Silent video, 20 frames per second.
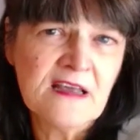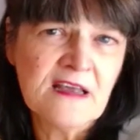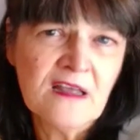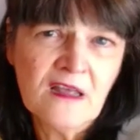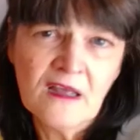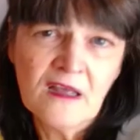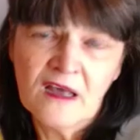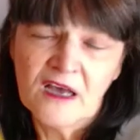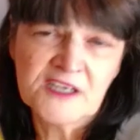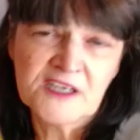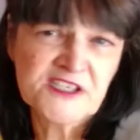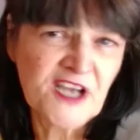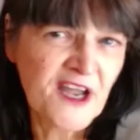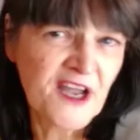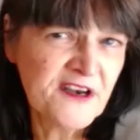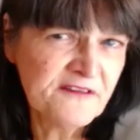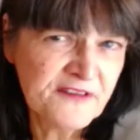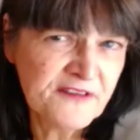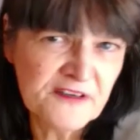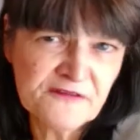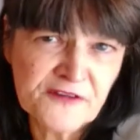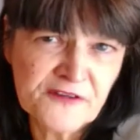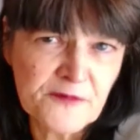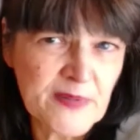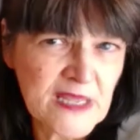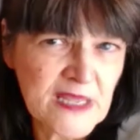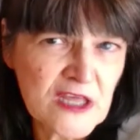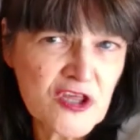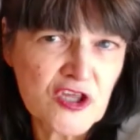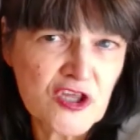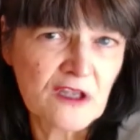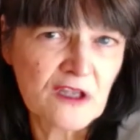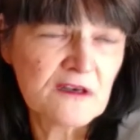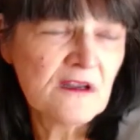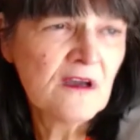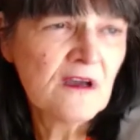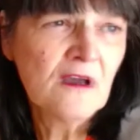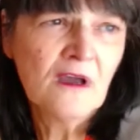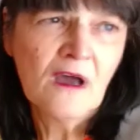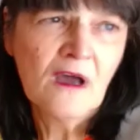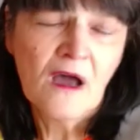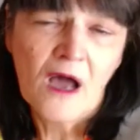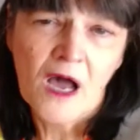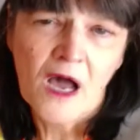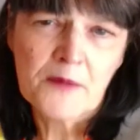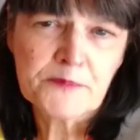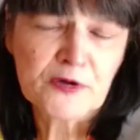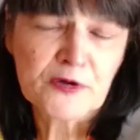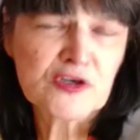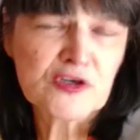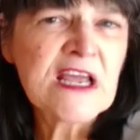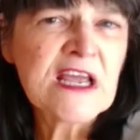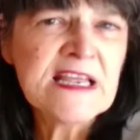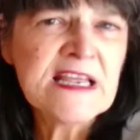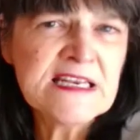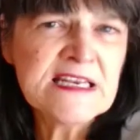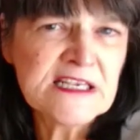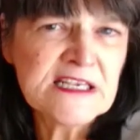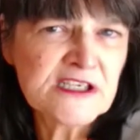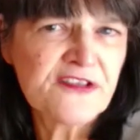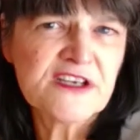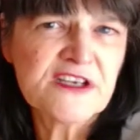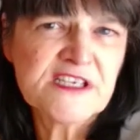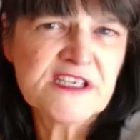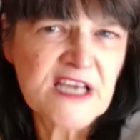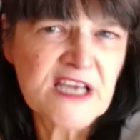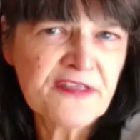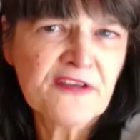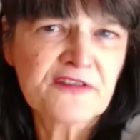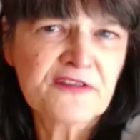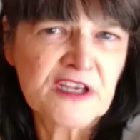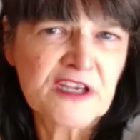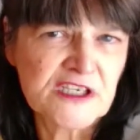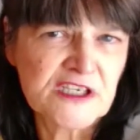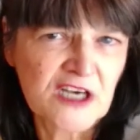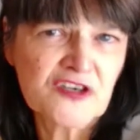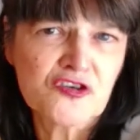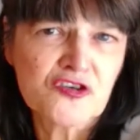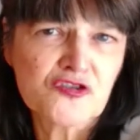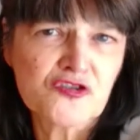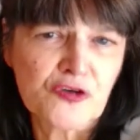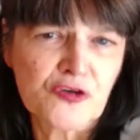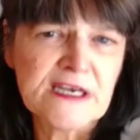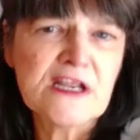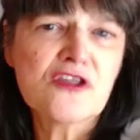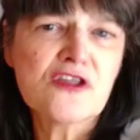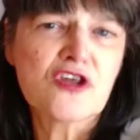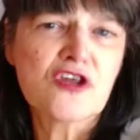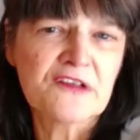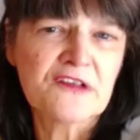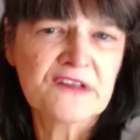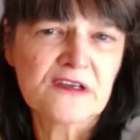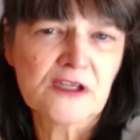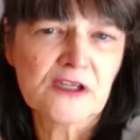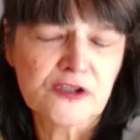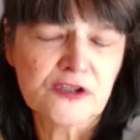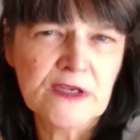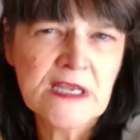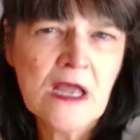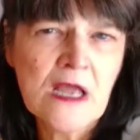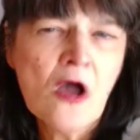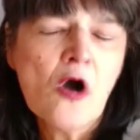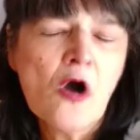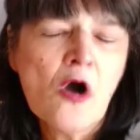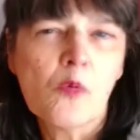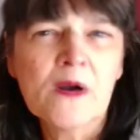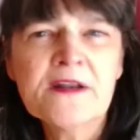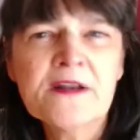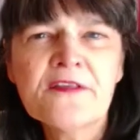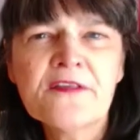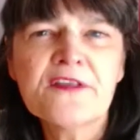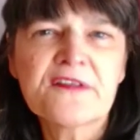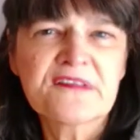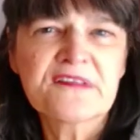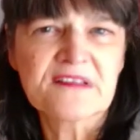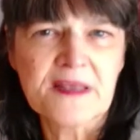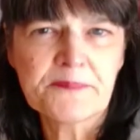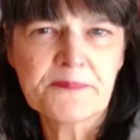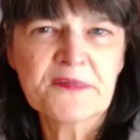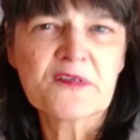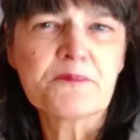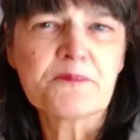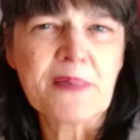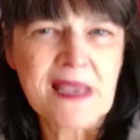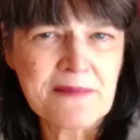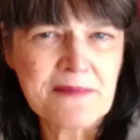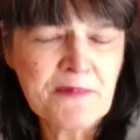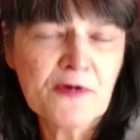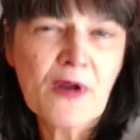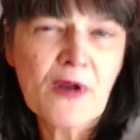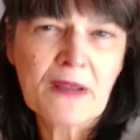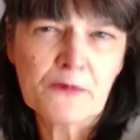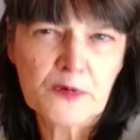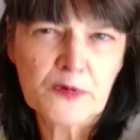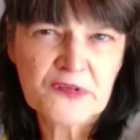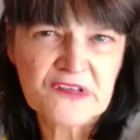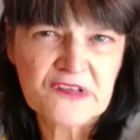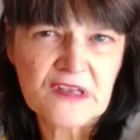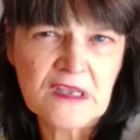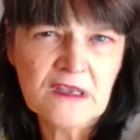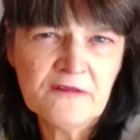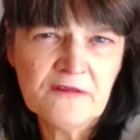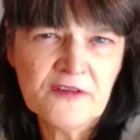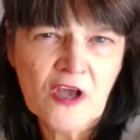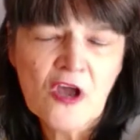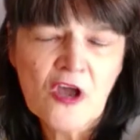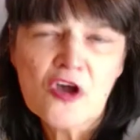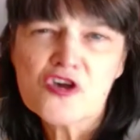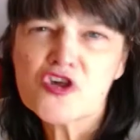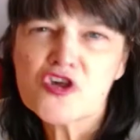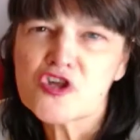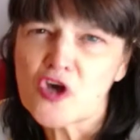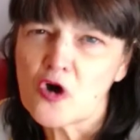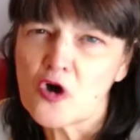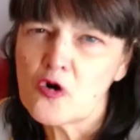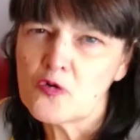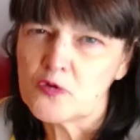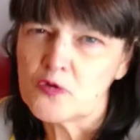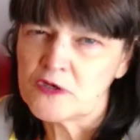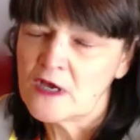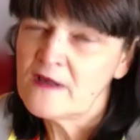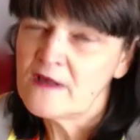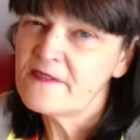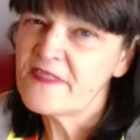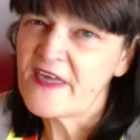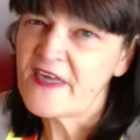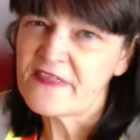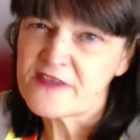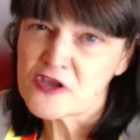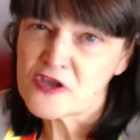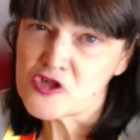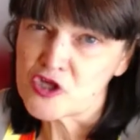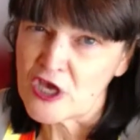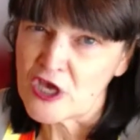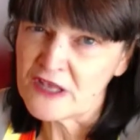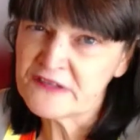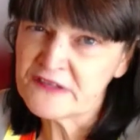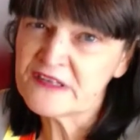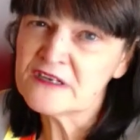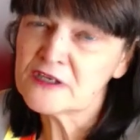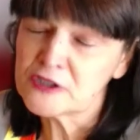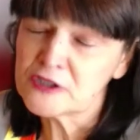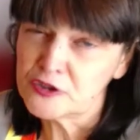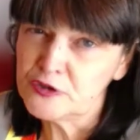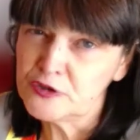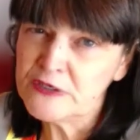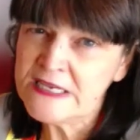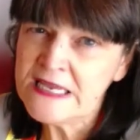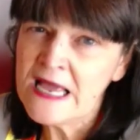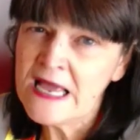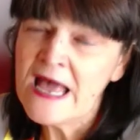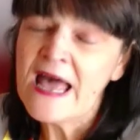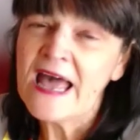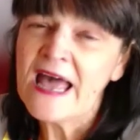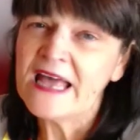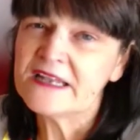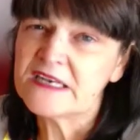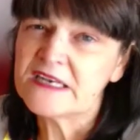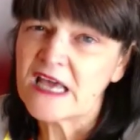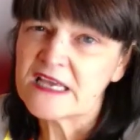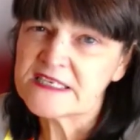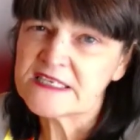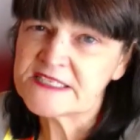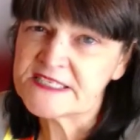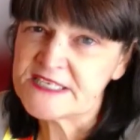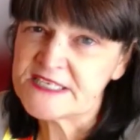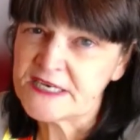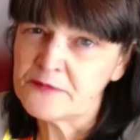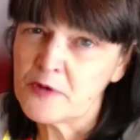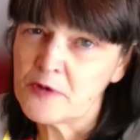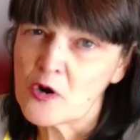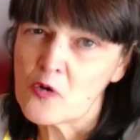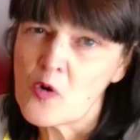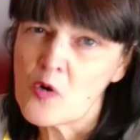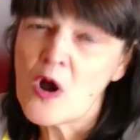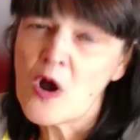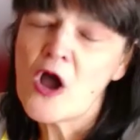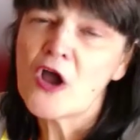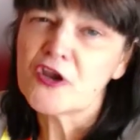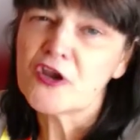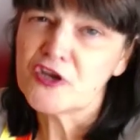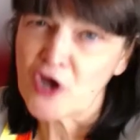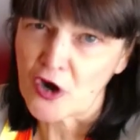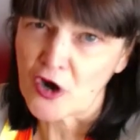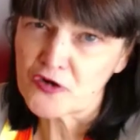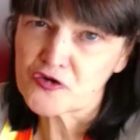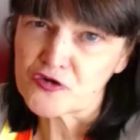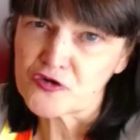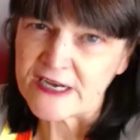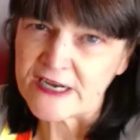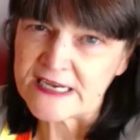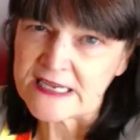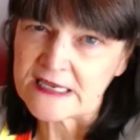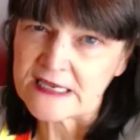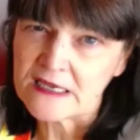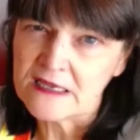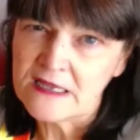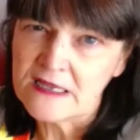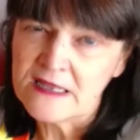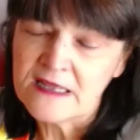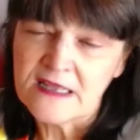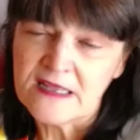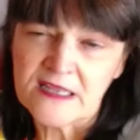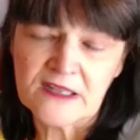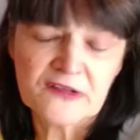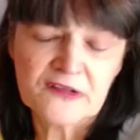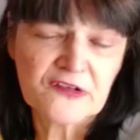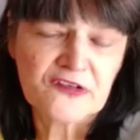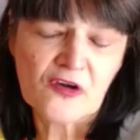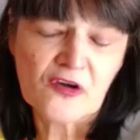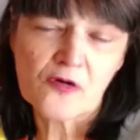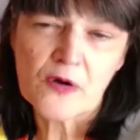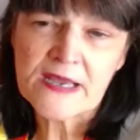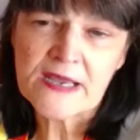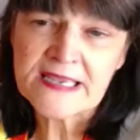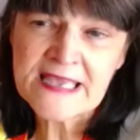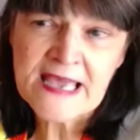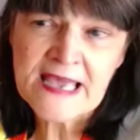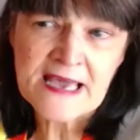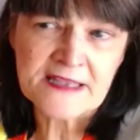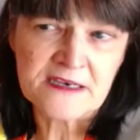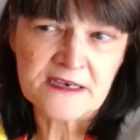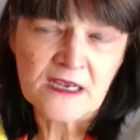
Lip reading: a ton of information pertaining to the death of conductor trainee Jason Clooney, one of the slips of paper I received showed that Jason Clooney had 0 yard training. And so again,